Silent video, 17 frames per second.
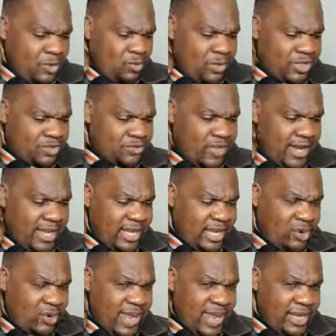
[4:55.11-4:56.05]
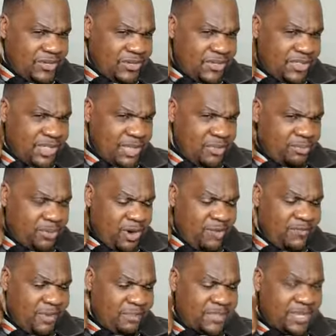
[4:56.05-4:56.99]
restraining your actions in
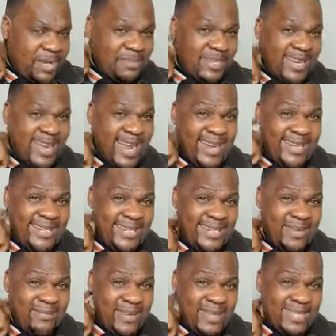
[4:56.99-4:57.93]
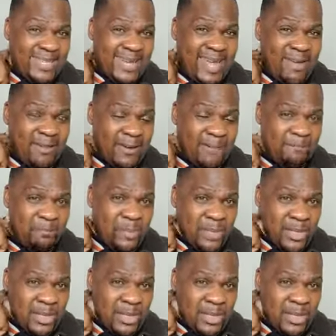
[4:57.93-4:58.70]
Proverbs chapter 19, verse 11.